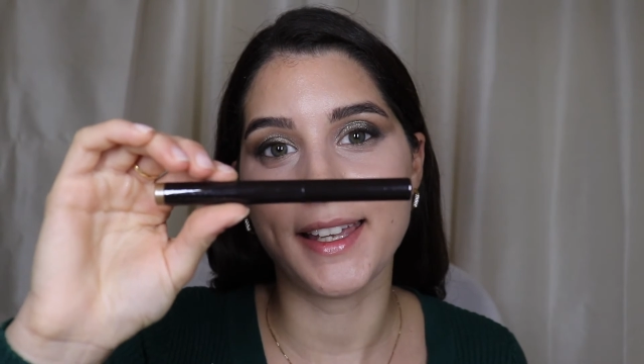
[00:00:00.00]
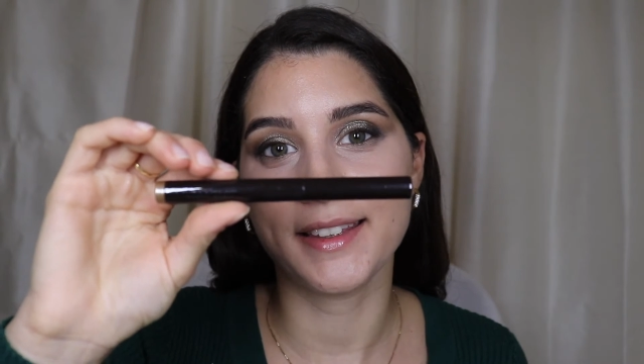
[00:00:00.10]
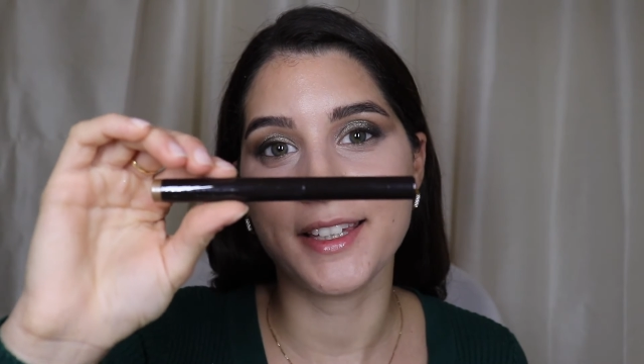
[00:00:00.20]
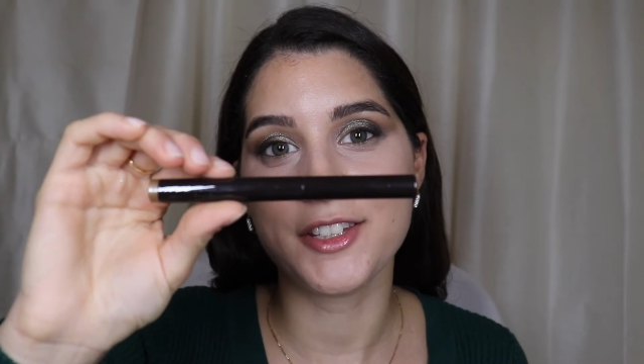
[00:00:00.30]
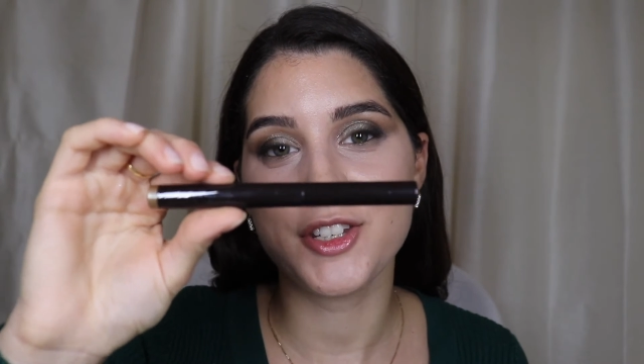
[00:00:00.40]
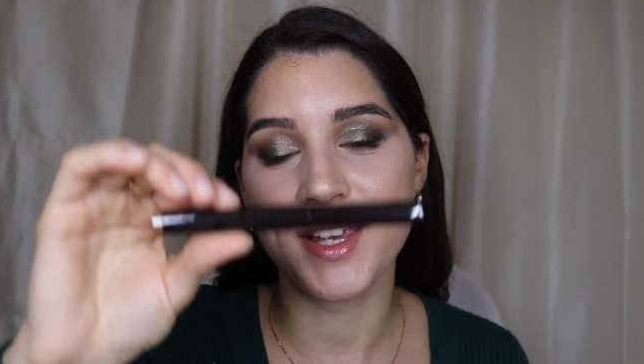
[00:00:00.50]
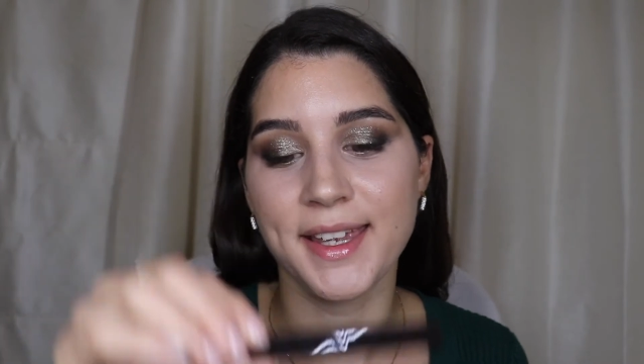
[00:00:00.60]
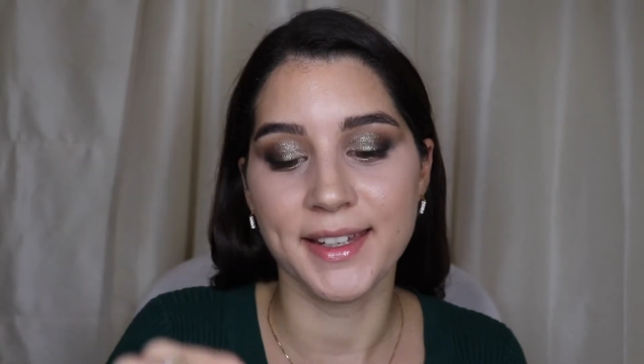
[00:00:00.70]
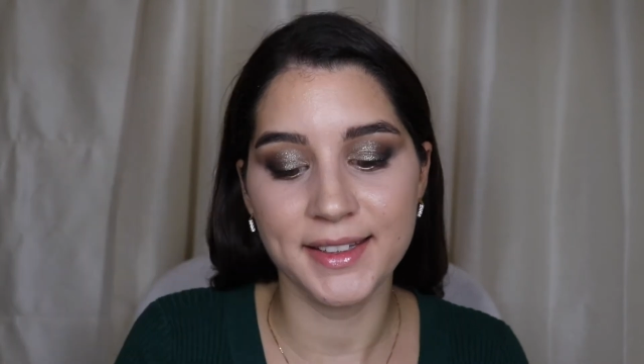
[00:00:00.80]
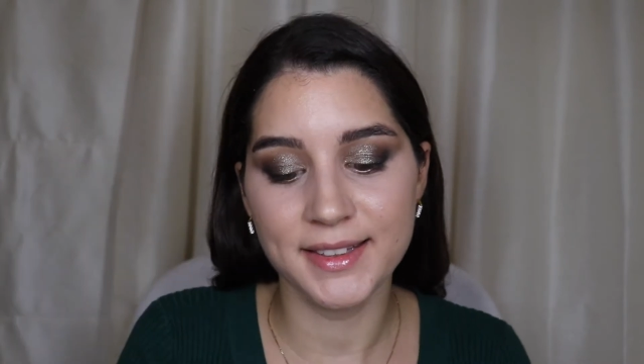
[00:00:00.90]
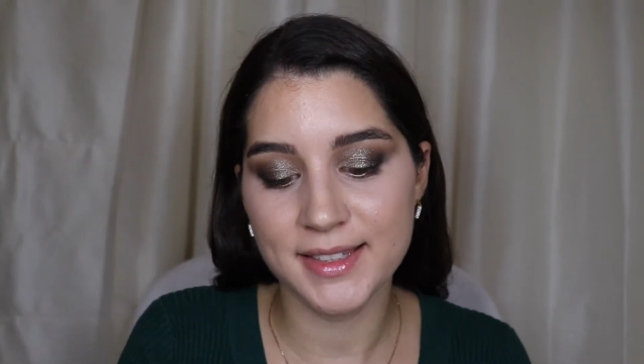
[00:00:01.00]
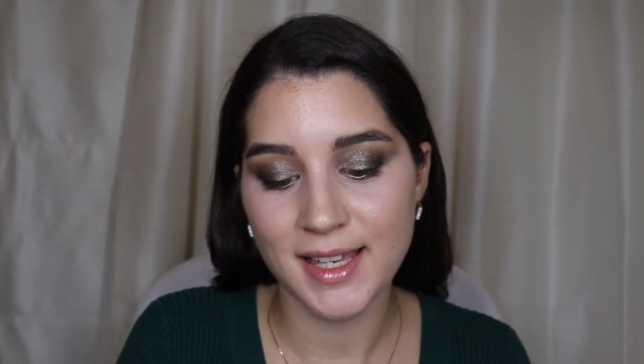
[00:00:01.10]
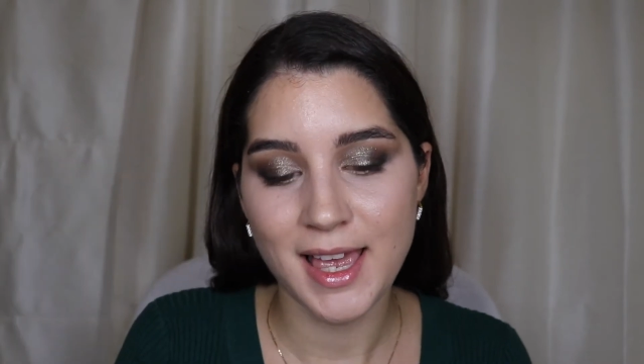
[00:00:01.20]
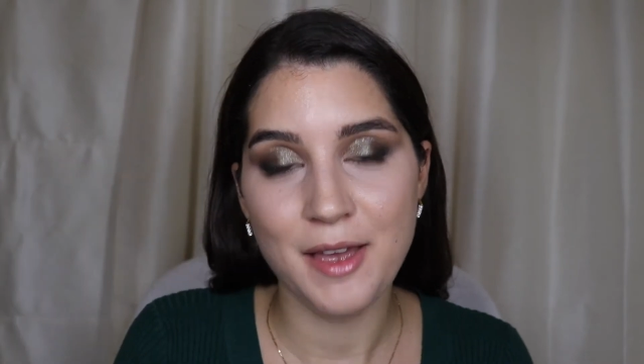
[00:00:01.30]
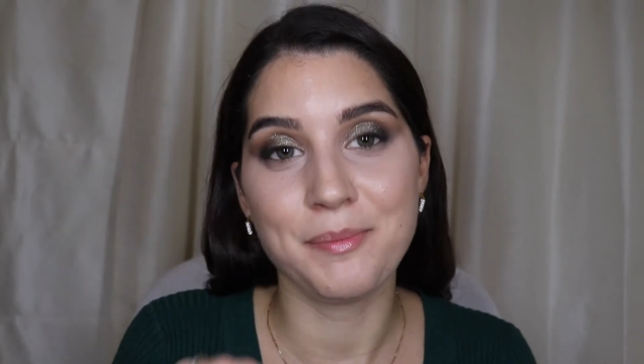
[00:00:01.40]
in the shade
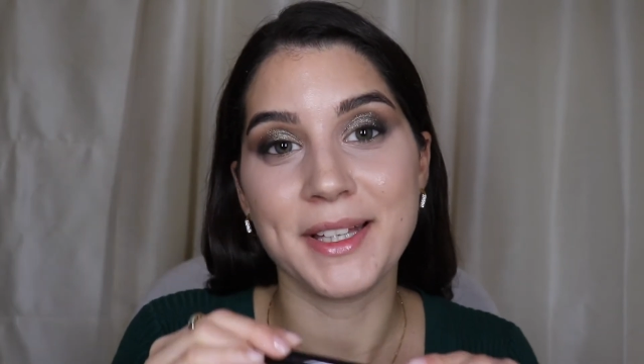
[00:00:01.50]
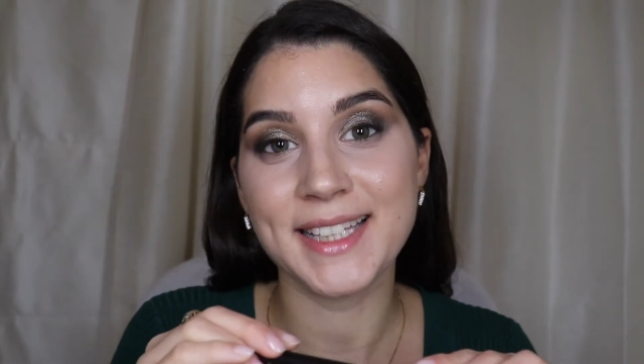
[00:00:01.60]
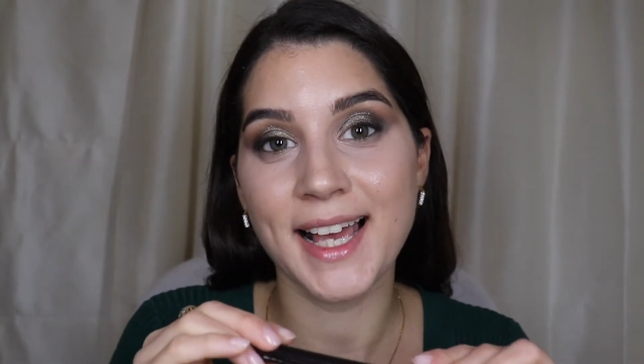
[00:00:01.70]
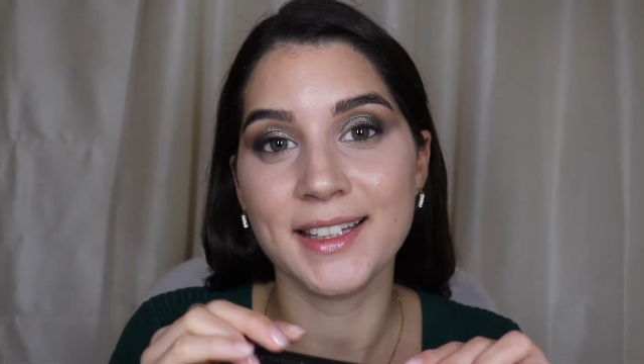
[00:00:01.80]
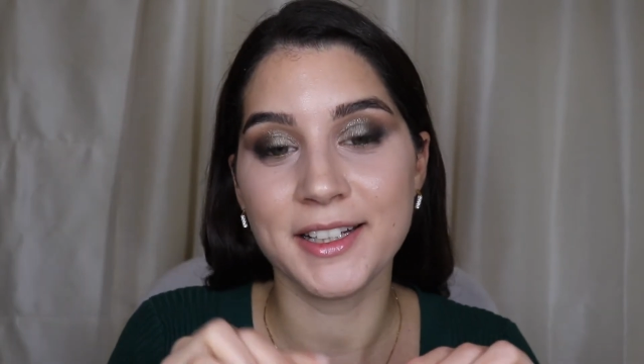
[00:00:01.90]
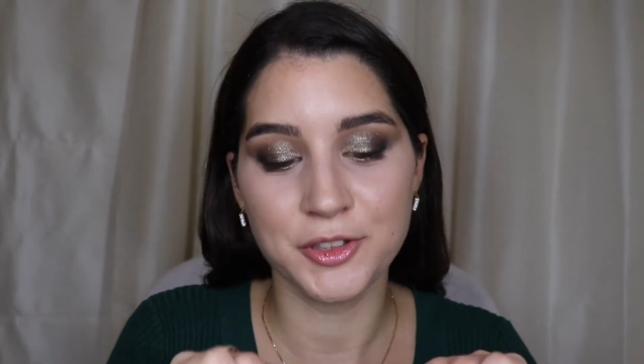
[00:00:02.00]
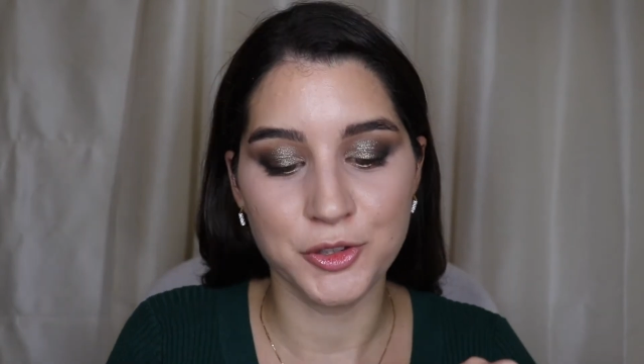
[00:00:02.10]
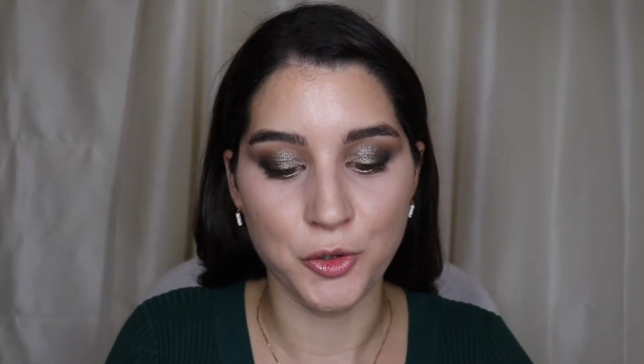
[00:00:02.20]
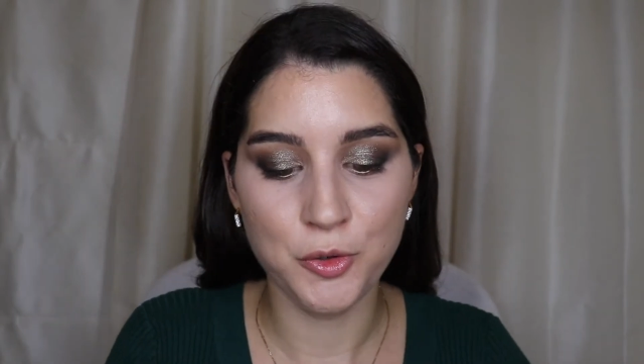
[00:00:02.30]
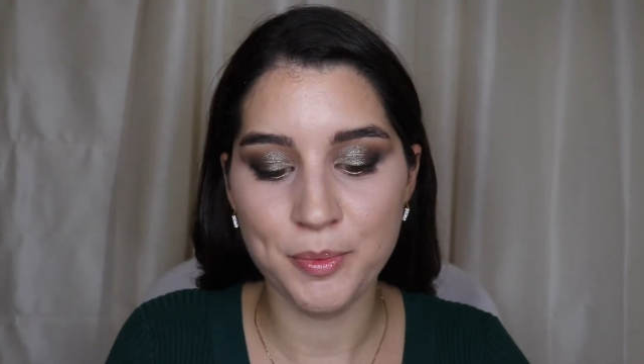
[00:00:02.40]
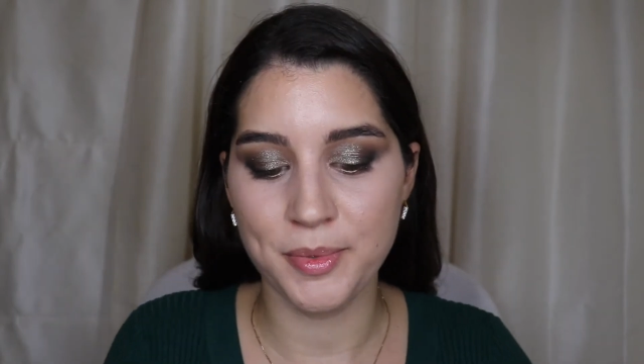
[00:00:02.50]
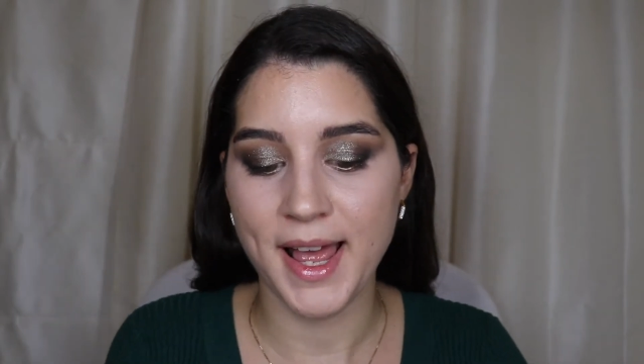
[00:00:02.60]
Metallic Taupe,